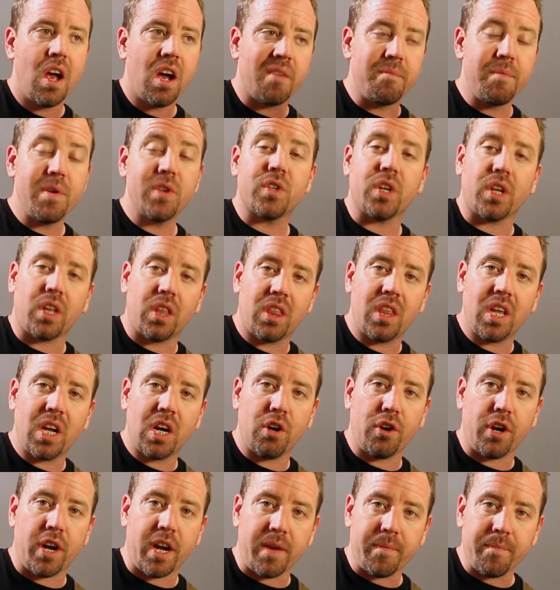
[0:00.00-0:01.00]
of music
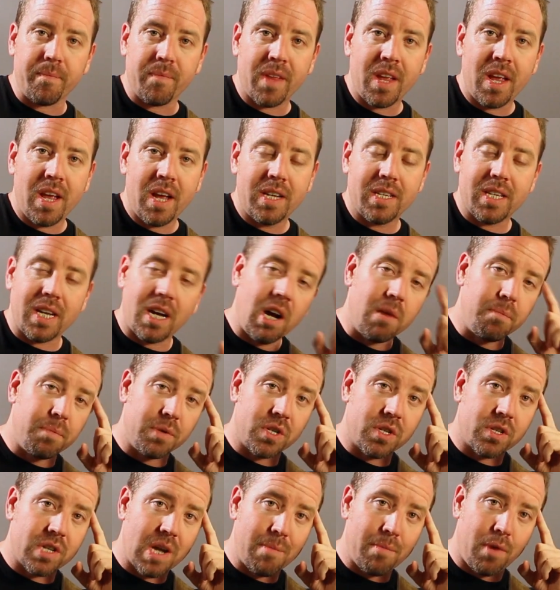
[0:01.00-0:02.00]
theory to help
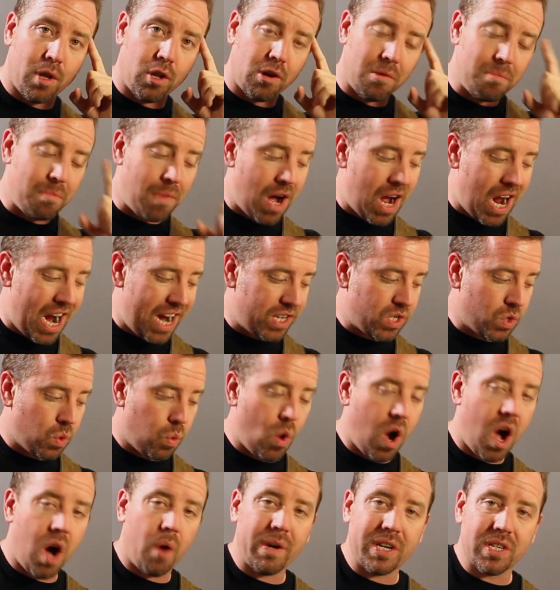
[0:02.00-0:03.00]
us stumble our minds
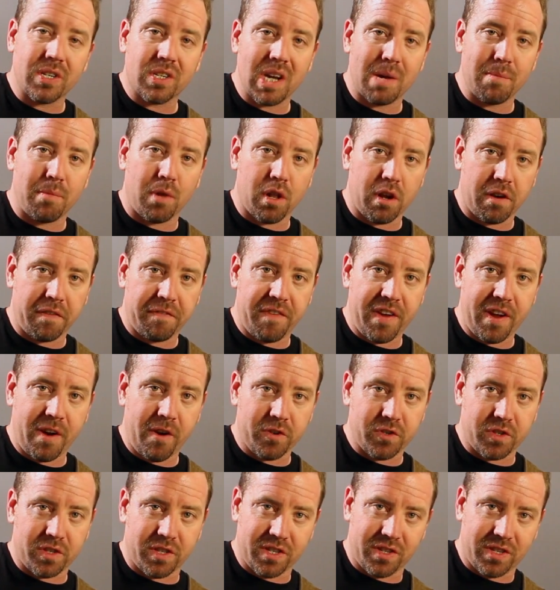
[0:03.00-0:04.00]
while we stumble our
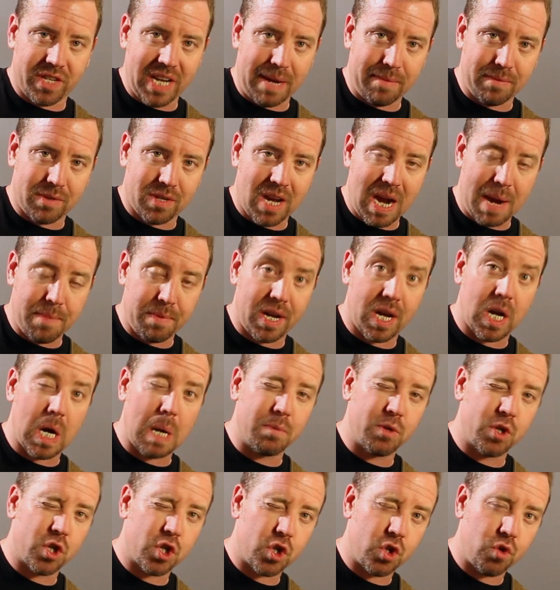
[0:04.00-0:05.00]
fingers at the same time to
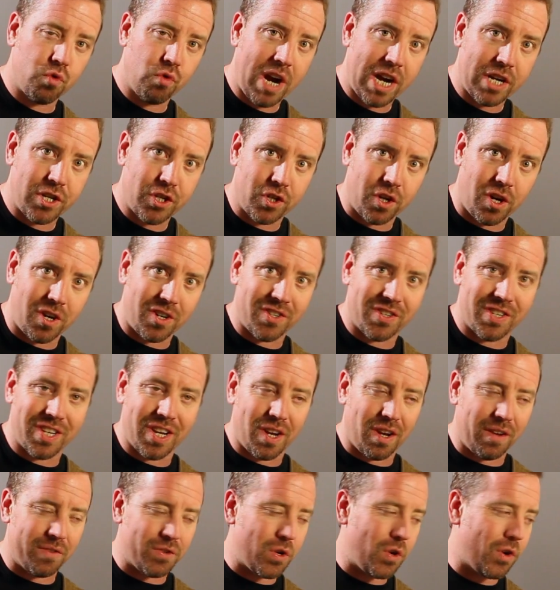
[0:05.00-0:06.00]
help stretch
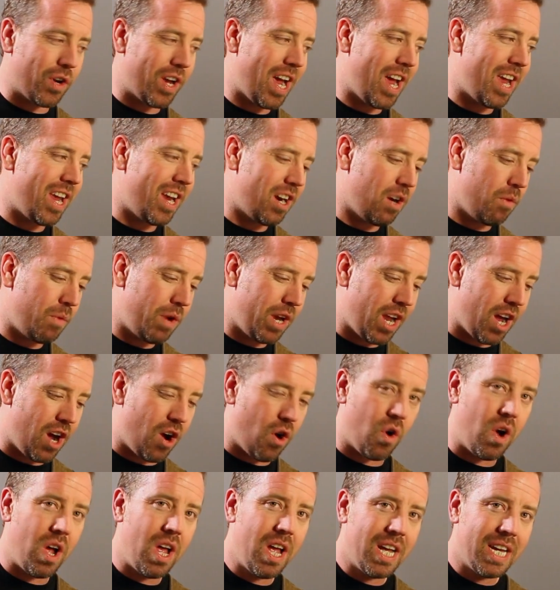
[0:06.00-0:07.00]
ourselves, okay? Here we
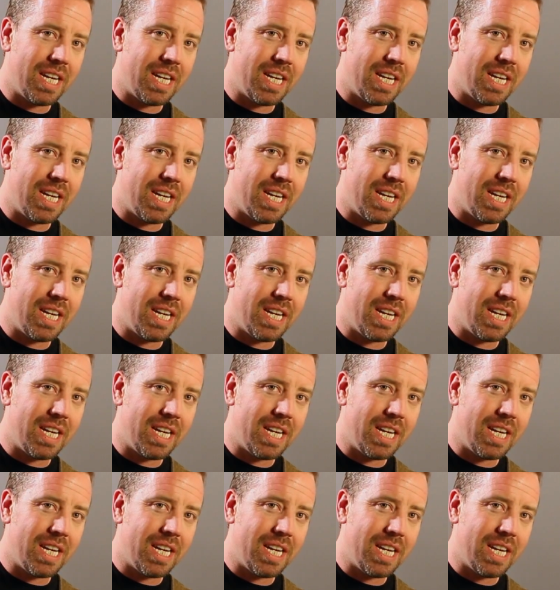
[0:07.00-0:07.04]
go.